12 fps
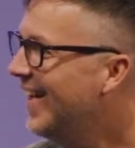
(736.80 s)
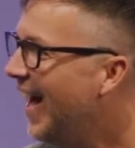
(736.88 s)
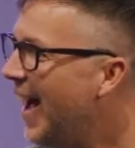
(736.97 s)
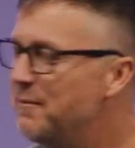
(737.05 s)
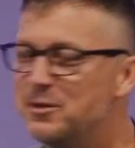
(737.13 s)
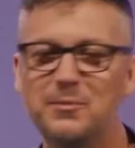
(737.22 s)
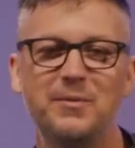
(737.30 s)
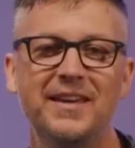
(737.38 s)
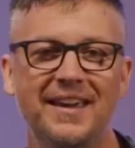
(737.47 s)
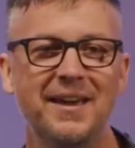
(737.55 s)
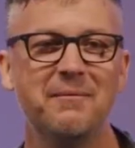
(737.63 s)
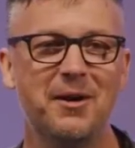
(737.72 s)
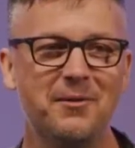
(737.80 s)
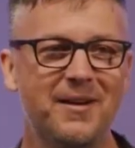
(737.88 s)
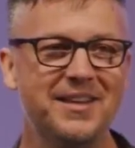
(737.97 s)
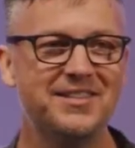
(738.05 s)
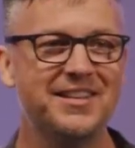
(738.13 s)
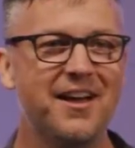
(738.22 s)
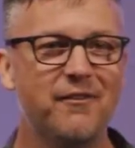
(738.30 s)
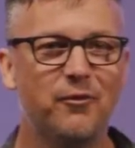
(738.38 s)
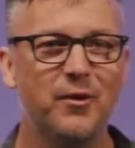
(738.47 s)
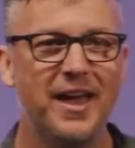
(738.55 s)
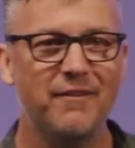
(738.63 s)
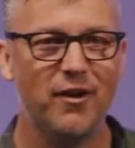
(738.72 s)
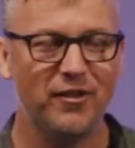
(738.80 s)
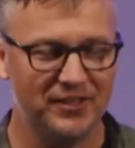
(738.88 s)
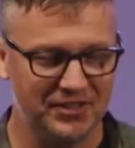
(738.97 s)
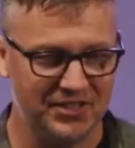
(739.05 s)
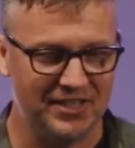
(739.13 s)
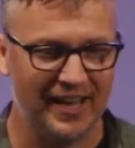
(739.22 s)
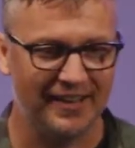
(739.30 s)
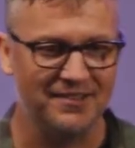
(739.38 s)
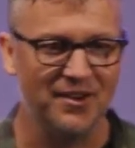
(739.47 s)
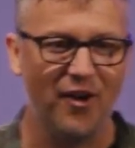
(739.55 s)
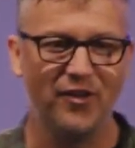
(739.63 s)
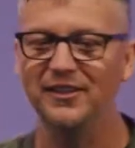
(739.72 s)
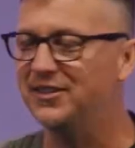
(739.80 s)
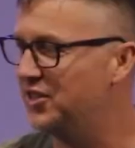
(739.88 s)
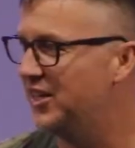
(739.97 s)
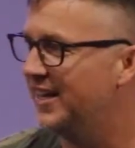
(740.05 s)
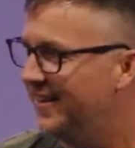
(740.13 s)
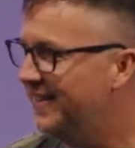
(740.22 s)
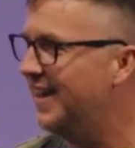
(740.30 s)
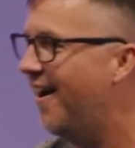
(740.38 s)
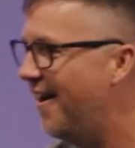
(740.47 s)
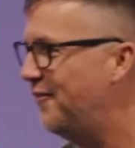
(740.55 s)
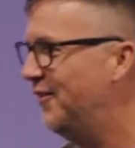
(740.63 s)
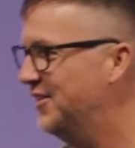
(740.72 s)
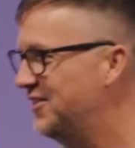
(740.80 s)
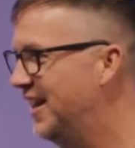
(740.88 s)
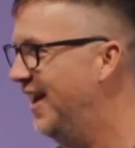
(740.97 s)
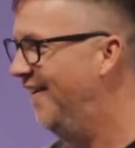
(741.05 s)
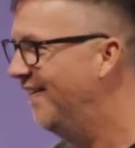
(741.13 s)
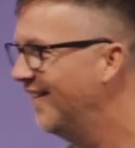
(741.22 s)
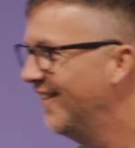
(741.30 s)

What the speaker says: I'm speaking about myself. We have all this technology in the office now.